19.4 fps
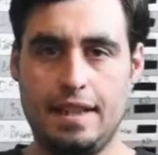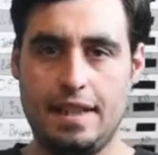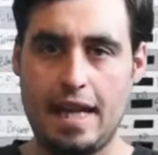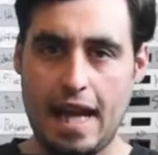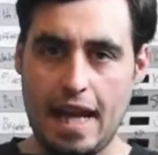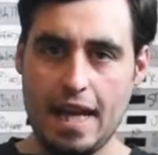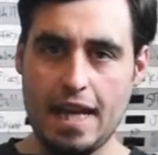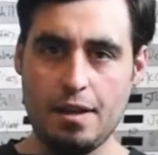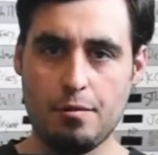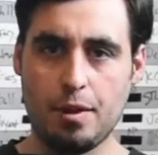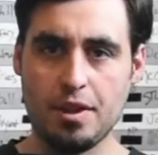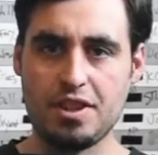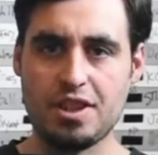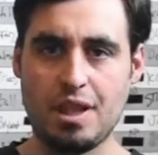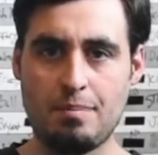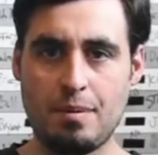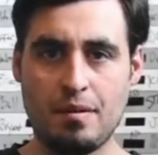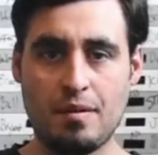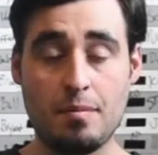Hey, what's
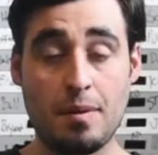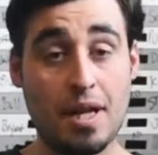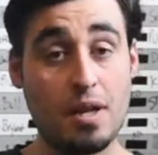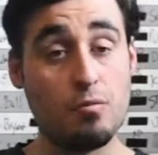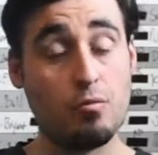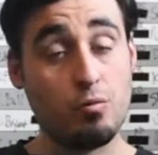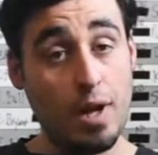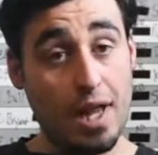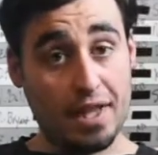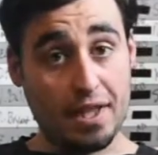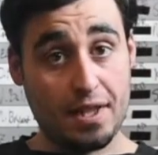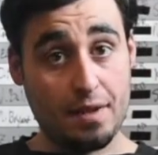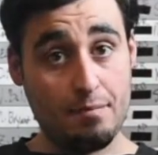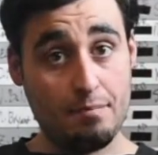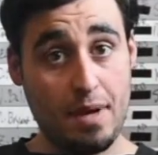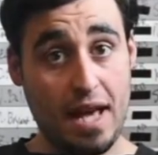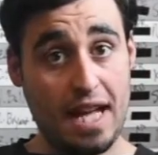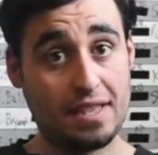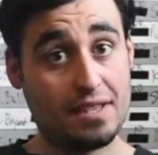up, everybody?
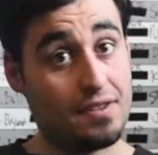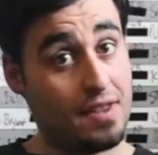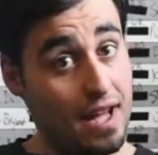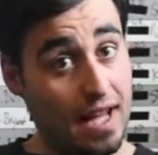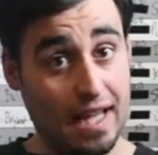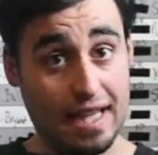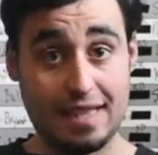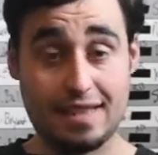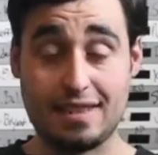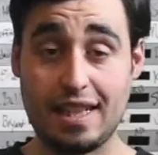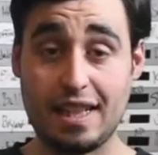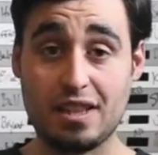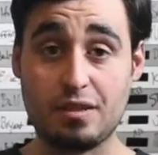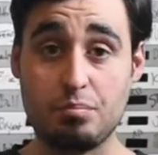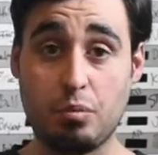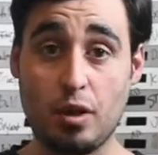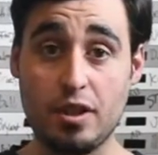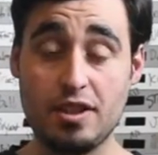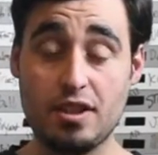Welcome back to the High Stakes
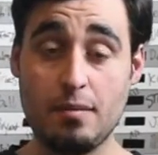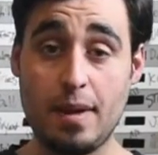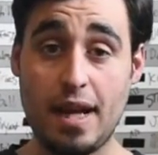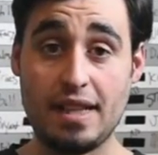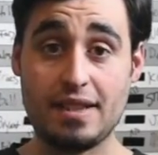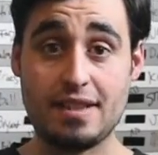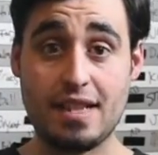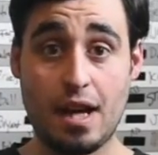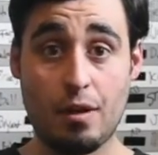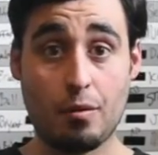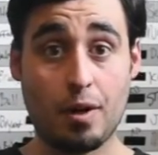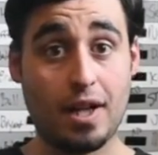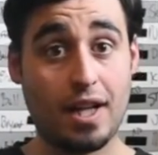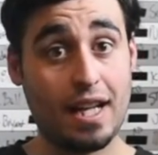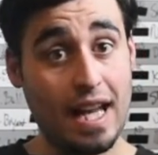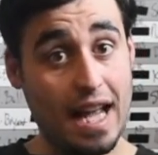Sports Debates Network.